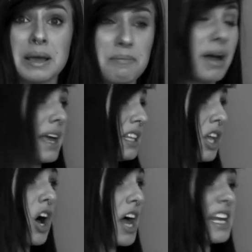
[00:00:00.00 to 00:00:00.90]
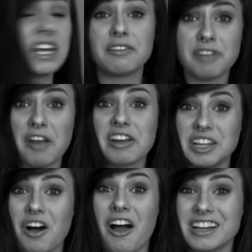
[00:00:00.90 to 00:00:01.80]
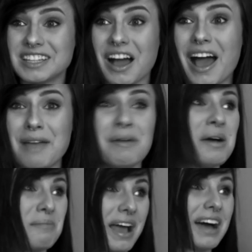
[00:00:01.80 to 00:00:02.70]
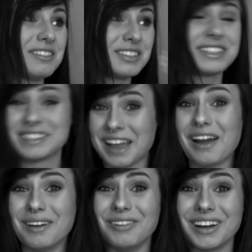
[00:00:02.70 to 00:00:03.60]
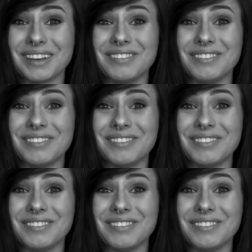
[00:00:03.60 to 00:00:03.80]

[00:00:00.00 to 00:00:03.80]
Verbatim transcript: my lawn in a very long time. My house looks terrible